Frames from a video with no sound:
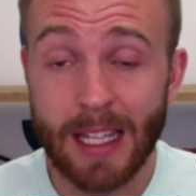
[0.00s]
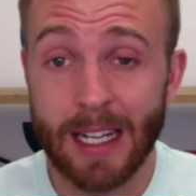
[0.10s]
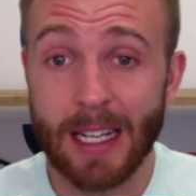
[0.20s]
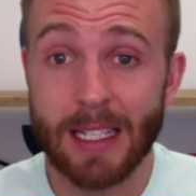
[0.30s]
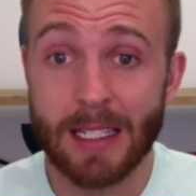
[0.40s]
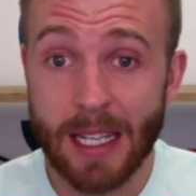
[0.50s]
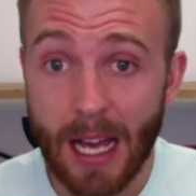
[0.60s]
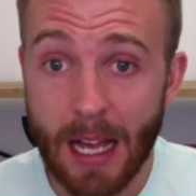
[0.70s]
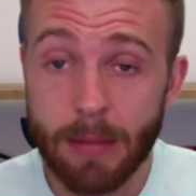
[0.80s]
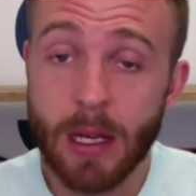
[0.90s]
that it is
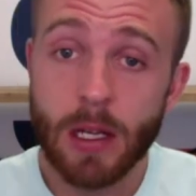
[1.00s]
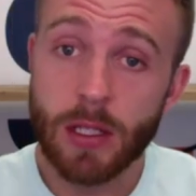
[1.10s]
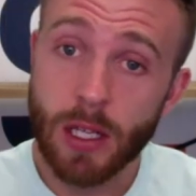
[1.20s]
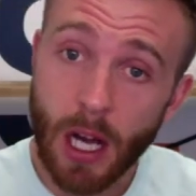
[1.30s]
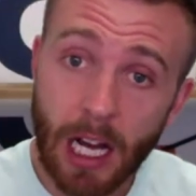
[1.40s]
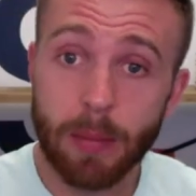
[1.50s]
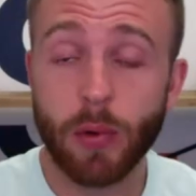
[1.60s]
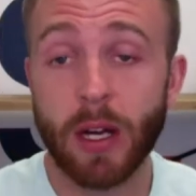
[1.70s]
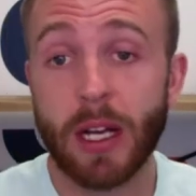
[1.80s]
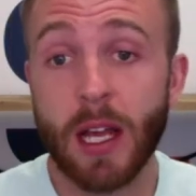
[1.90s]
time to
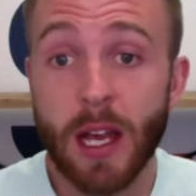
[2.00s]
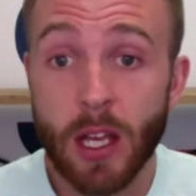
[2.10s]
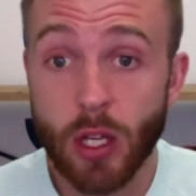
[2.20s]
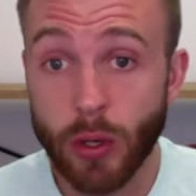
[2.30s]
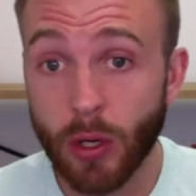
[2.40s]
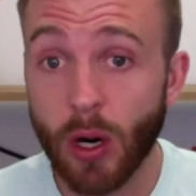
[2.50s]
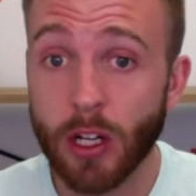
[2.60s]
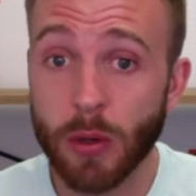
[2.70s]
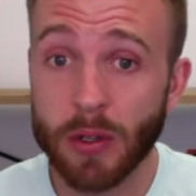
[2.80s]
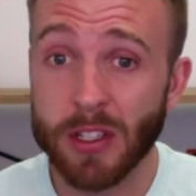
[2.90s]
upgrade your guard tour